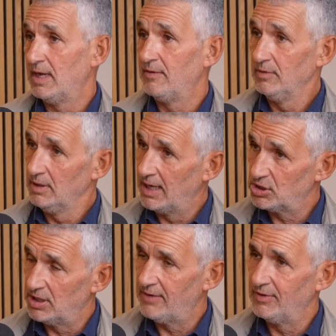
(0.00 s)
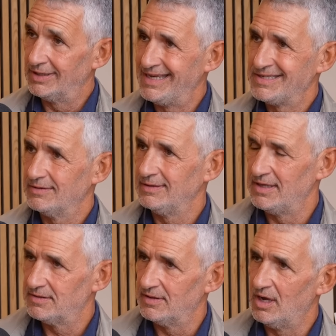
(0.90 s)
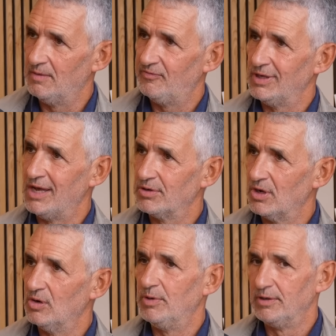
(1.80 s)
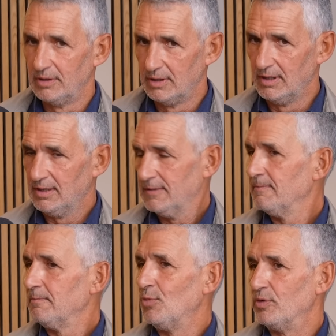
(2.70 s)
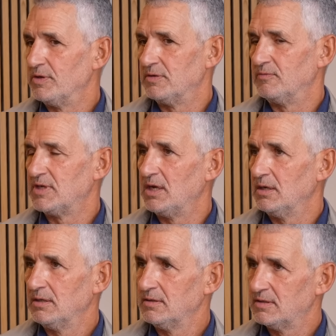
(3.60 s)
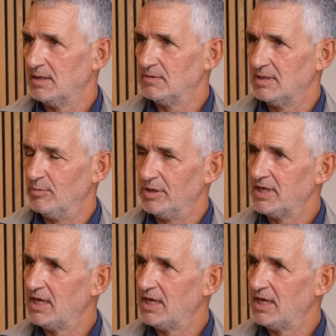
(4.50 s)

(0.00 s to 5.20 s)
and have actually having less less of the harmful alcohol, but more the sort of ta- similar